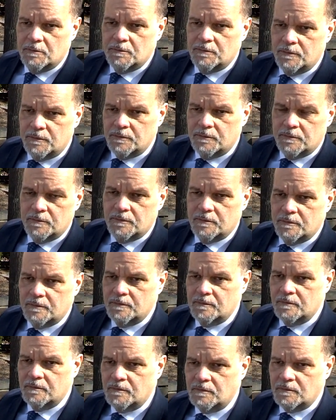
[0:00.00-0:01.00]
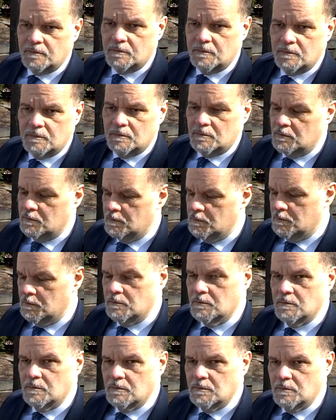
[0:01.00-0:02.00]
No, he was he was the Regions
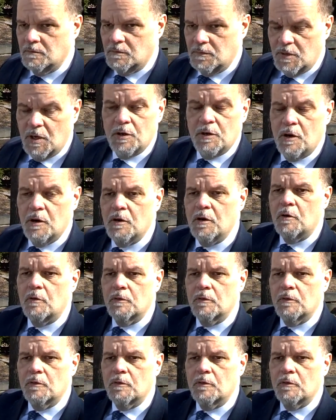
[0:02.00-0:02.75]
Party. That's where he got...